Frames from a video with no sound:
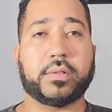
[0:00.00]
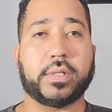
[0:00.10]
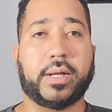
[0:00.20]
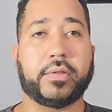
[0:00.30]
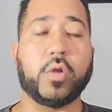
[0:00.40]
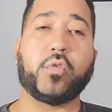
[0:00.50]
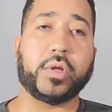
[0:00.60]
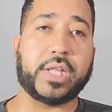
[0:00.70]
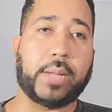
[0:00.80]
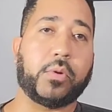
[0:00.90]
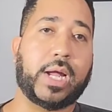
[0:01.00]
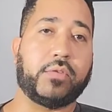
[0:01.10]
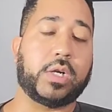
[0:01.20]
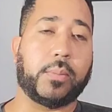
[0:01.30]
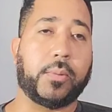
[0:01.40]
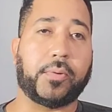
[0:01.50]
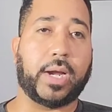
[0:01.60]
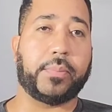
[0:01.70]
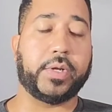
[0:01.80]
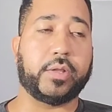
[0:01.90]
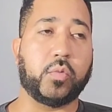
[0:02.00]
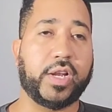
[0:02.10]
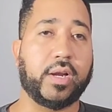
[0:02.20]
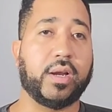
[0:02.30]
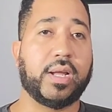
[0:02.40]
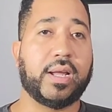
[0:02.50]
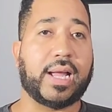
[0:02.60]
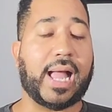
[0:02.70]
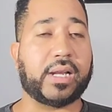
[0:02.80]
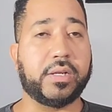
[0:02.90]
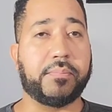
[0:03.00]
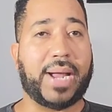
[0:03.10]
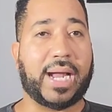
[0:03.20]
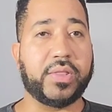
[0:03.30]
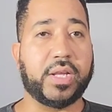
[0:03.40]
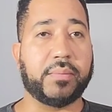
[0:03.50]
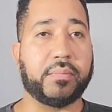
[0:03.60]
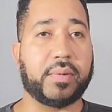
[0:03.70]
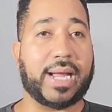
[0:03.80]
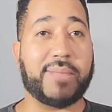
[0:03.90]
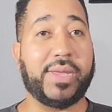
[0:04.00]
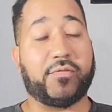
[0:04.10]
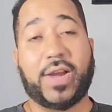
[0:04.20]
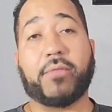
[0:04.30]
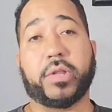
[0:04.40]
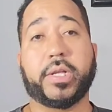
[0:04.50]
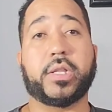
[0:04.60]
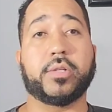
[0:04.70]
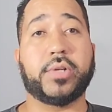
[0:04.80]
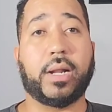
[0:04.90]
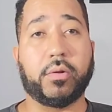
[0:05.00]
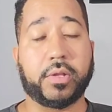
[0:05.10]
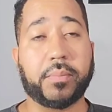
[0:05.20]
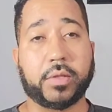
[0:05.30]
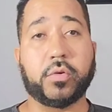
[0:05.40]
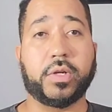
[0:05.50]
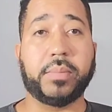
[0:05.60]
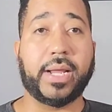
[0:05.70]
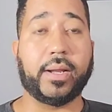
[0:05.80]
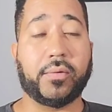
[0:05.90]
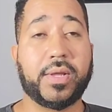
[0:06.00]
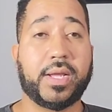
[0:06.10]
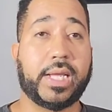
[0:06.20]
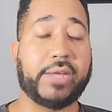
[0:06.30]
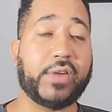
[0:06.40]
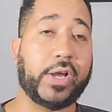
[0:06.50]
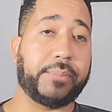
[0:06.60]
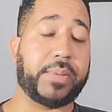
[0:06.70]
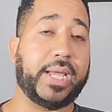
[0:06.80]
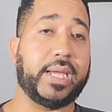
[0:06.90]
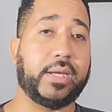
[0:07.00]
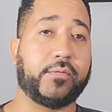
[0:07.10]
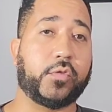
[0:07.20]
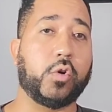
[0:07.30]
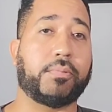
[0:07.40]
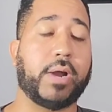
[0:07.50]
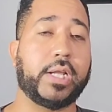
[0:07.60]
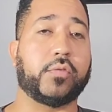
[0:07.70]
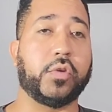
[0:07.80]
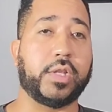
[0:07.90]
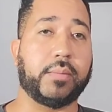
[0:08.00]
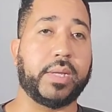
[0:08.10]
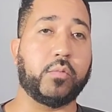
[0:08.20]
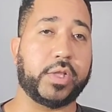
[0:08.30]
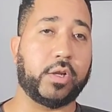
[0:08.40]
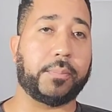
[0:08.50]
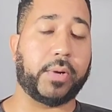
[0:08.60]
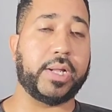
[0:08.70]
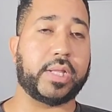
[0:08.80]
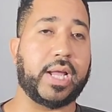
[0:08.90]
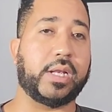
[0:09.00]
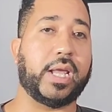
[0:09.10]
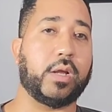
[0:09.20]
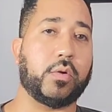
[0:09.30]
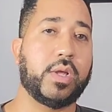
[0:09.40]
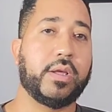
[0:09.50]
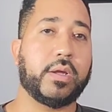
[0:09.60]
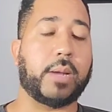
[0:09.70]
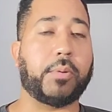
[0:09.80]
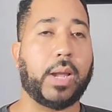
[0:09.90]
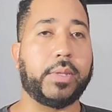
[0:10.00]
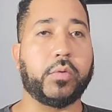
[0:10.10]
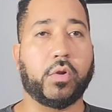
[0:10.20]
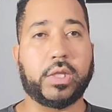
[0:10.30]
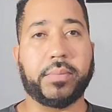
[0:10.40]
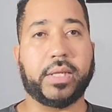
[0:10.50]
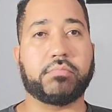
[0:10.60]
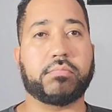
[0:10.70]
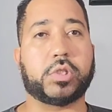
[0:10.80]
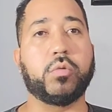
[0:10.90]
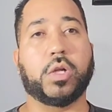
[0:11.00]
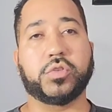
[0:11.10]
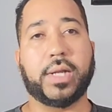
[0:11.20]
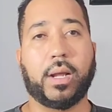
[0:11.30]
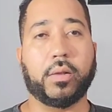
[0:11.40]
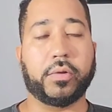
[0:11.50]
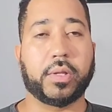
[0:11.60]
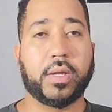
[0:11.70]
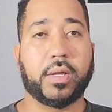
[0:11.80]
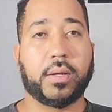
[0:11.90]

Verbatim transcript: Uh, so, for example, I have a couple properties where I could buy them. I make five or six hundred dollars a month on them now. If I had to pay full price for them and what they're appraised at now, I probably would only make two hundred dollars.